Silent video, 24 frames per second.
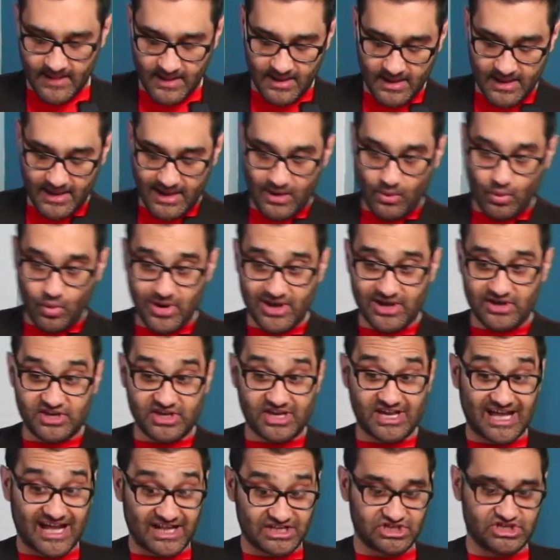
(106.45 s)
And we need to
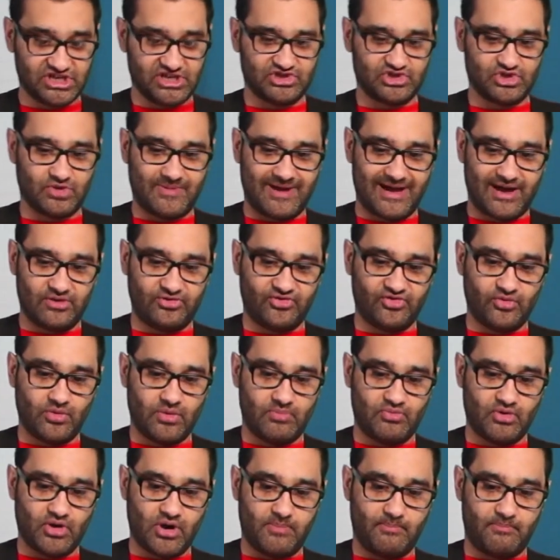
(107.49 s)
catch it somehow. So we put
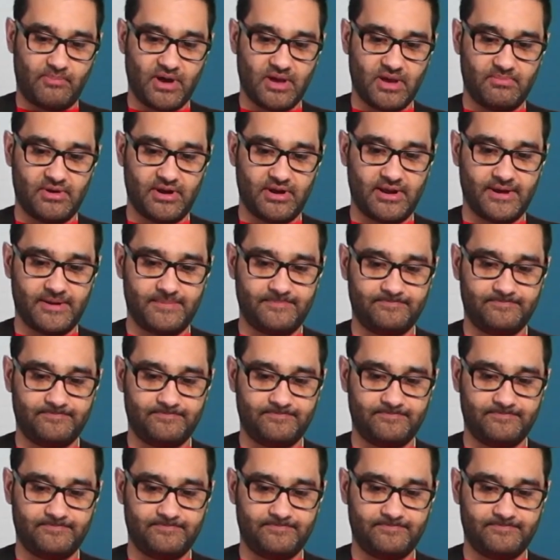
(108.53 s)
a pipe on here,